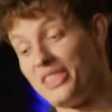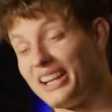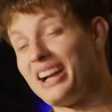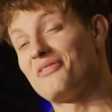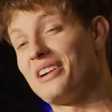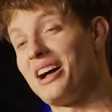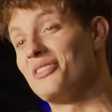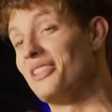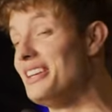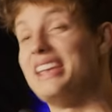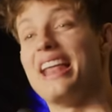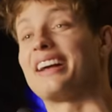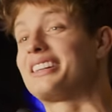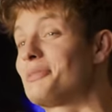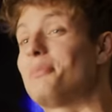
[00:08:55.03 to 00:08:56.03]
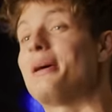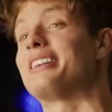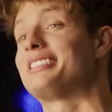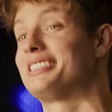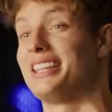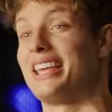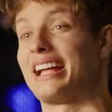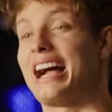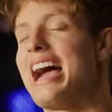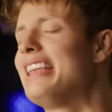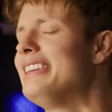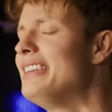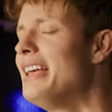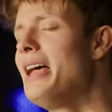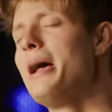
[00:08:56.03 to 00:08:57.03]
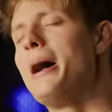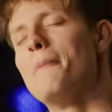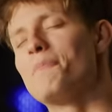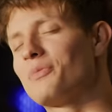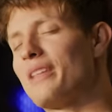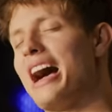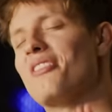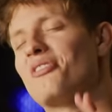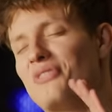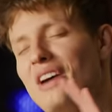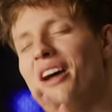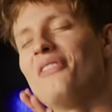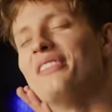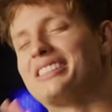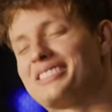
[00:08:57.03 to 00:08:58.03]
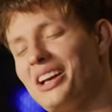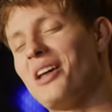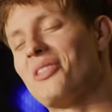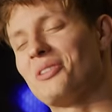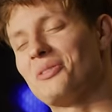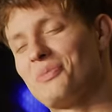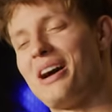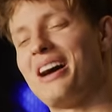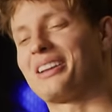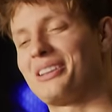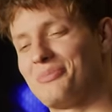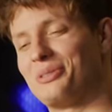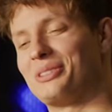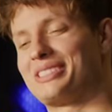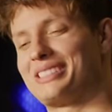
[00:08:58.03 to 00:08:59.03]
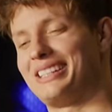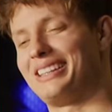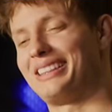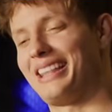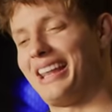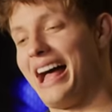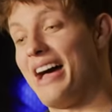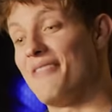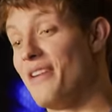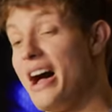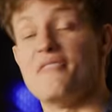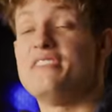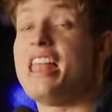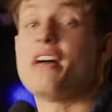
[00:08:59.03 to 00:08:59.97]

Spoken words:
think I found the next best thing. I found this other pocket pussy that I've